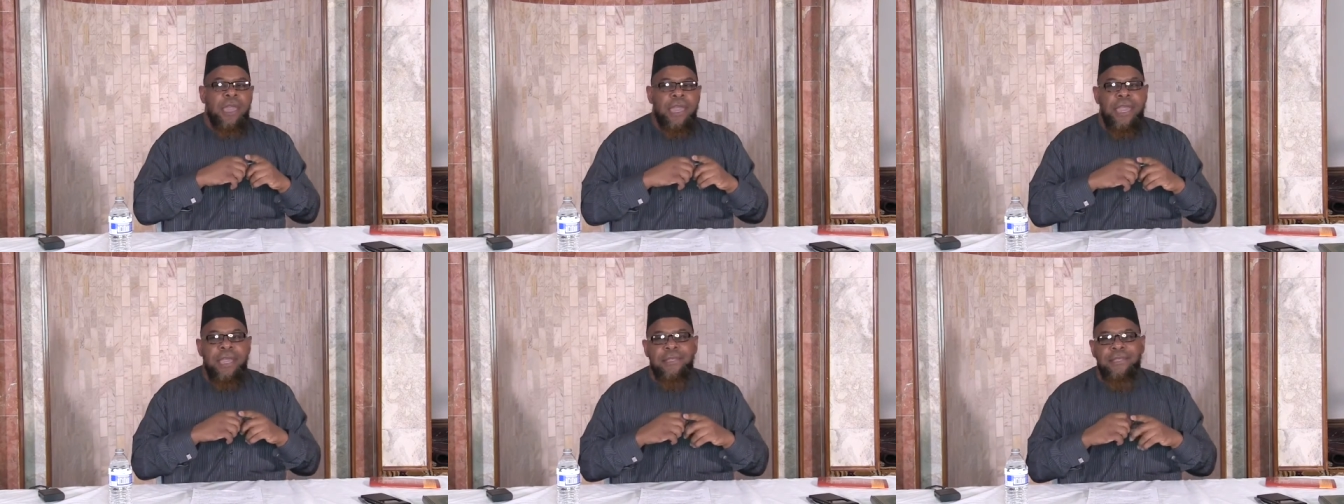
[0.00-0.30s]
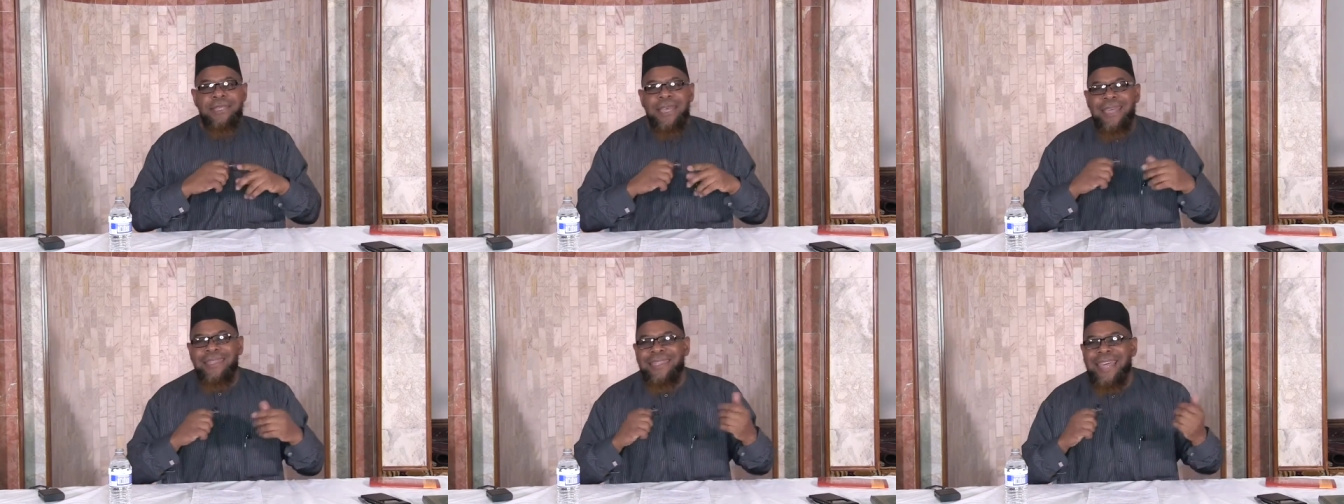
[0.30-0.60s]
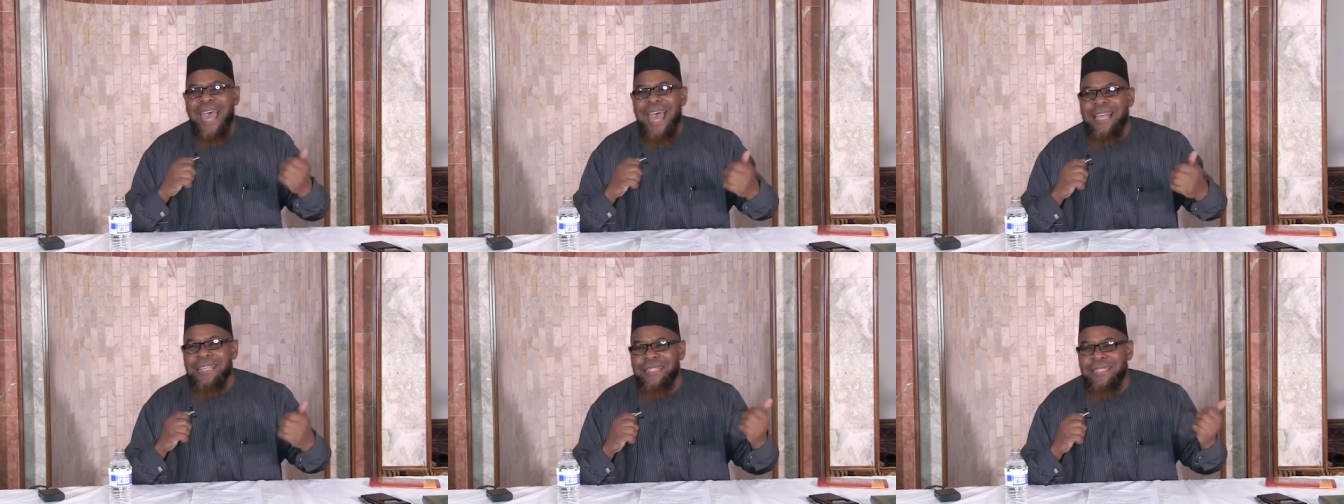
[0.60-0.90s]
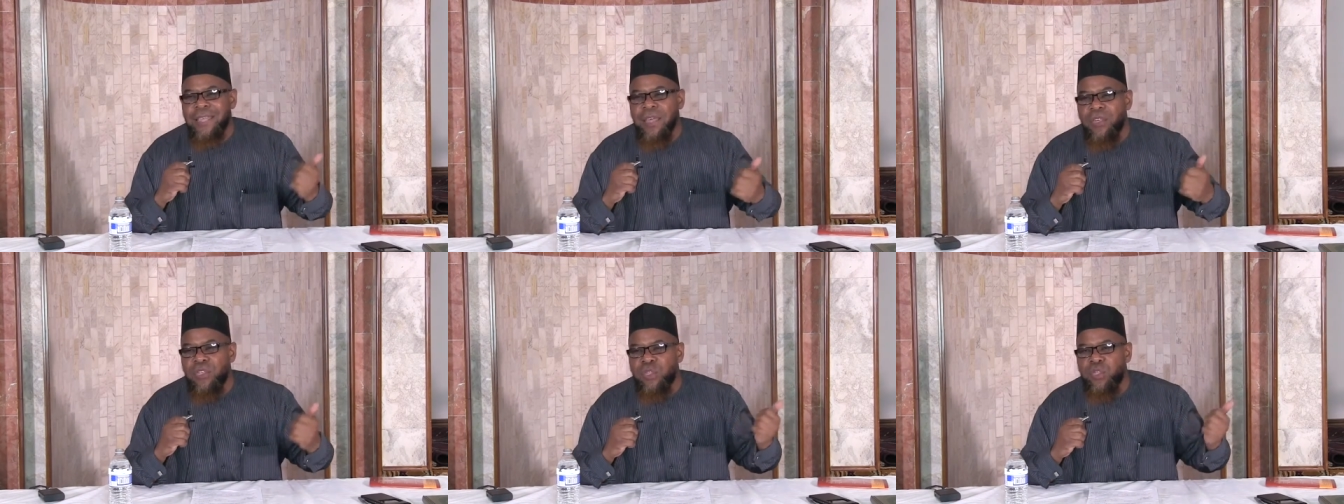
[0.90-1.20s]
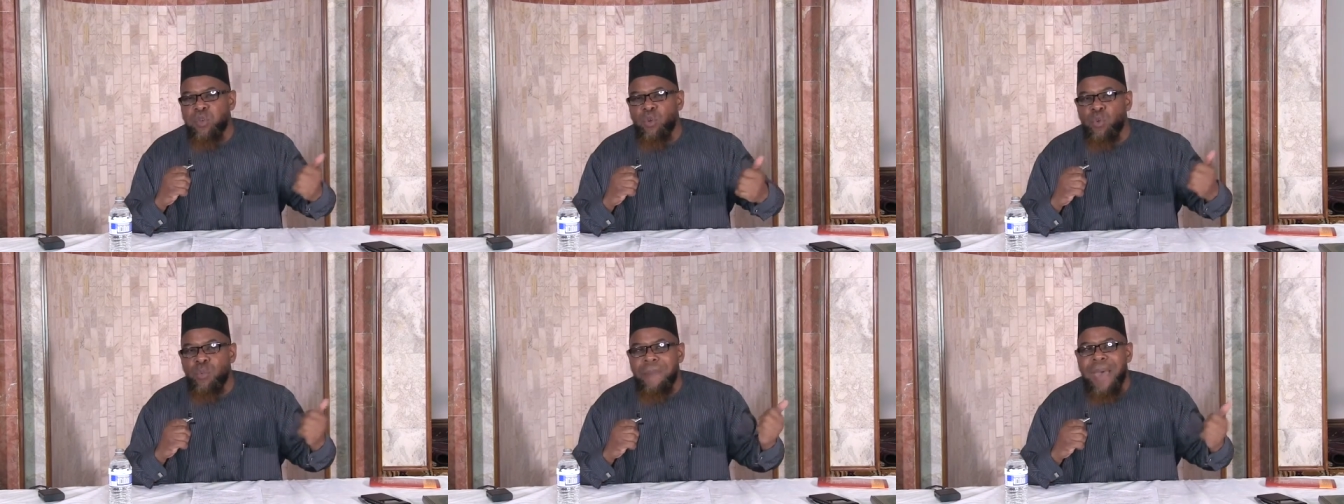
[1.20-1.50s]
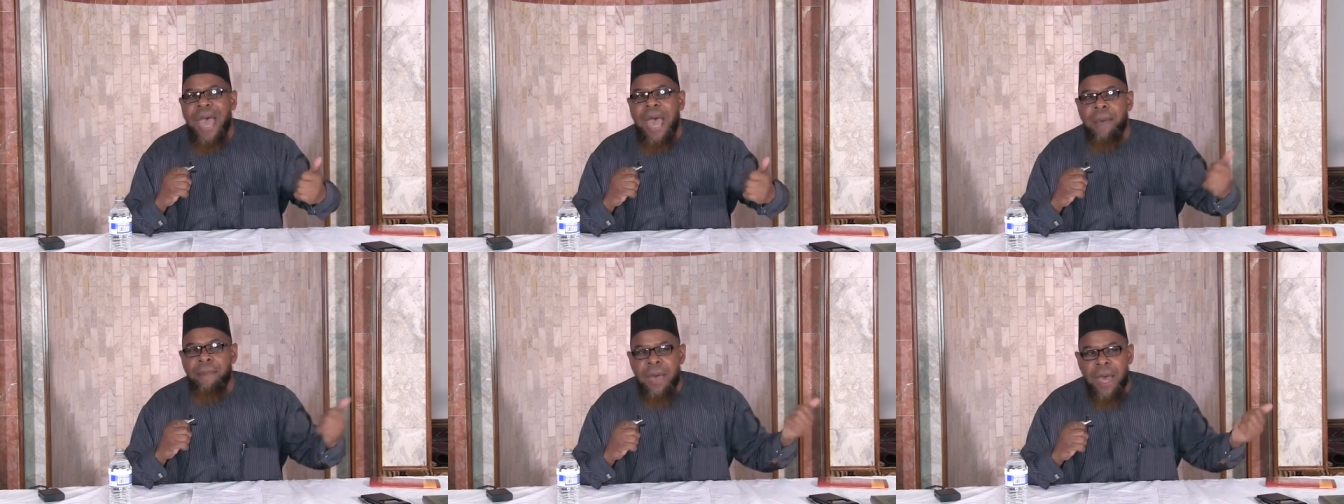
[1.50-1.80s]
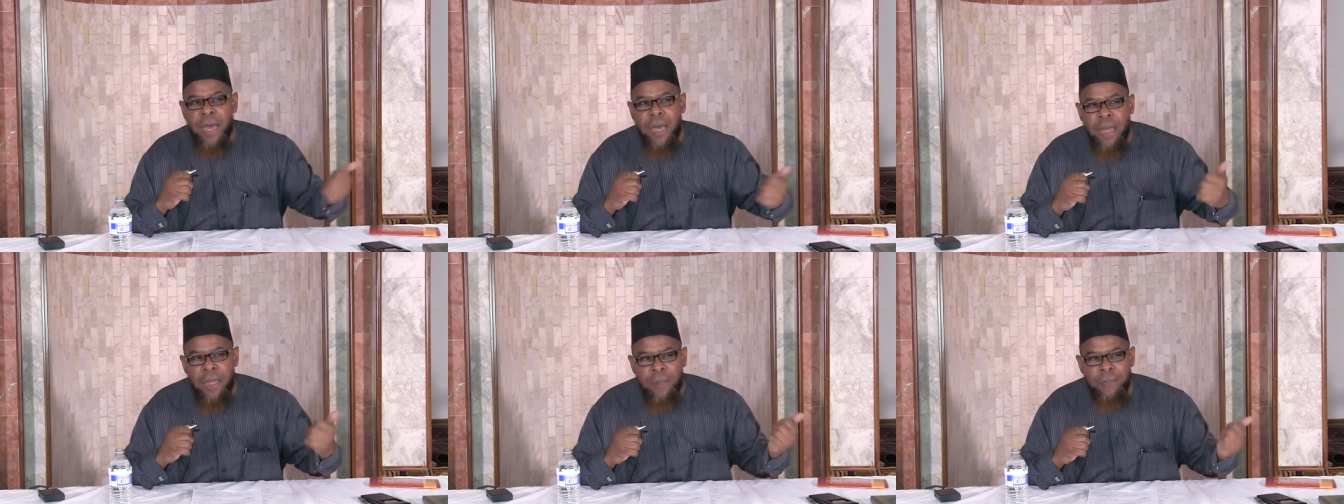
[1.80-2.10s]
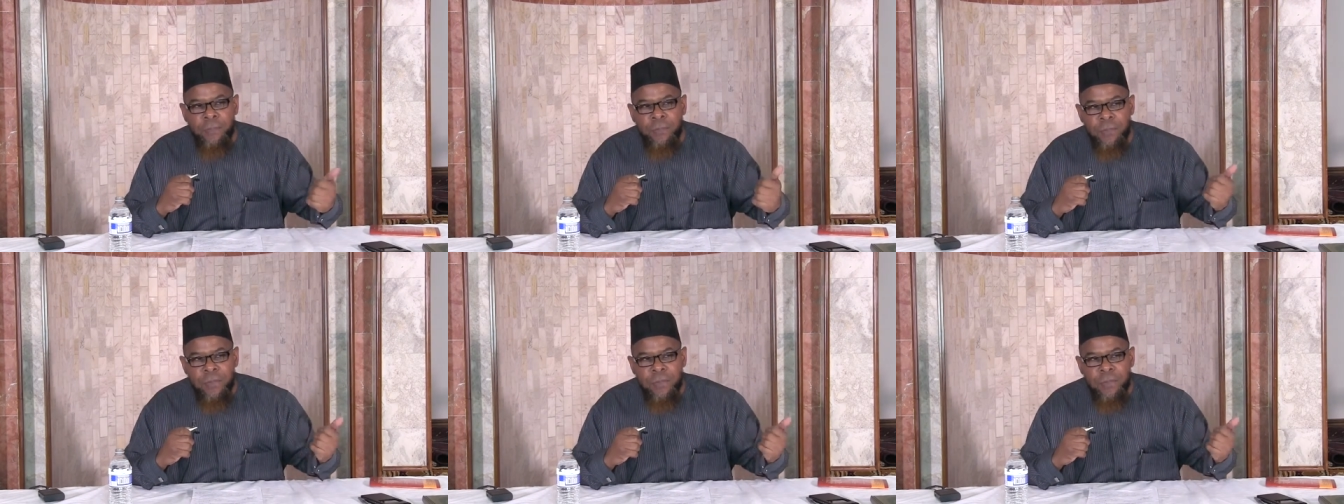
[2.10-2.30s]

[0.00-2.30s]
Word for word: He said, that's Thumama,